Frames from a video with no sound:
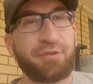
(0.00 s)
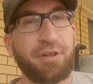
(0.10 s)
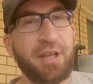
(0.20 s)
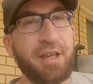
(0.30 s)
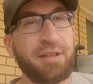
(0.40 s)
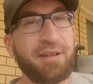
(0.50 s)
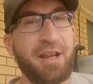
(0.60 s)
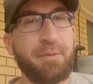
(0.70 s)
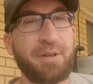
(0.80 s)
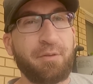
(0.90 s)
So yeah,
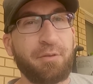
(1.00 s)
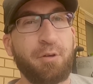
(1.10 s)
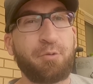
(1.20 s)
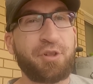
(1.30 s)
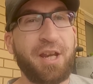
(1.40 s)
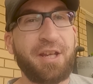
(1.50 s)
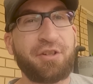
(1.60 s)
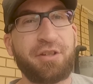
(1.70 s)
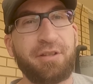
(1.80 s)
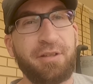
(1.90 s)
today I'll be doing oil
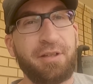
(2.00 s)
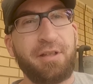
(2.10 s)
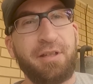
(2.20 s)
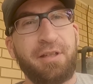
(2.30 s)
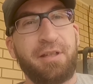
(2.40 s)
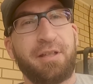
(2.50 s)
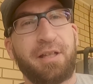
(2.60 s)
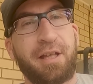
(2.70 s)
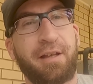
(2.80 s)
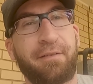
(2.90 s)
change,
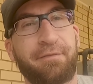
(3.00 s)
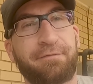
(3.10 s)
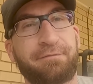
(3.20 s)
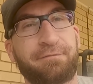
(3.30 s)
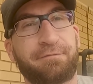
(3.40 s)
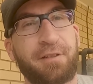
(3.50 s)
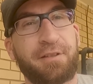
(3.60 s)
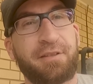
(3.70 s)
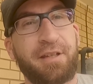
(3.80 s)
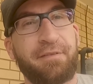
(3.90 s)
uh,
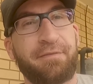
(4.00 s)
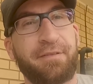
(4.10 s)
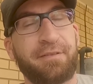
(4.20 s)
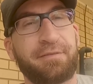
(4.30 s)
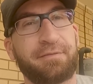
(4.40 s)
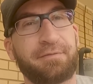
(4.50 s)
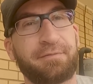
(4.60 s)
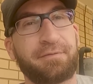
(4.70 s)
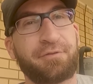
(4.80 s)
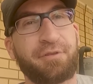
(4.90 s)
front diff,
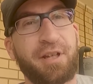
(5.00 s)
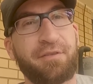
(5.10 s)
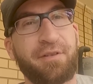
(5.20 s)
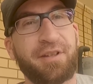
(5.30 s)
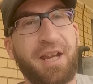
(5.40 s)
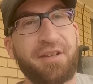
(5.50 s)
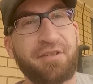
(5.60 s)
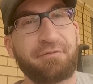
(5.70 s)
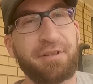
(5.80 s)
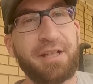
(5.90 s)
transfer
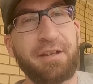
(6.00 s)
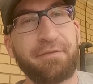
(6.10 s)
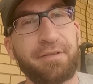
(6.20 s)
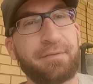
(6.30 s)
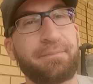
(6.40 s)
case and rear diff.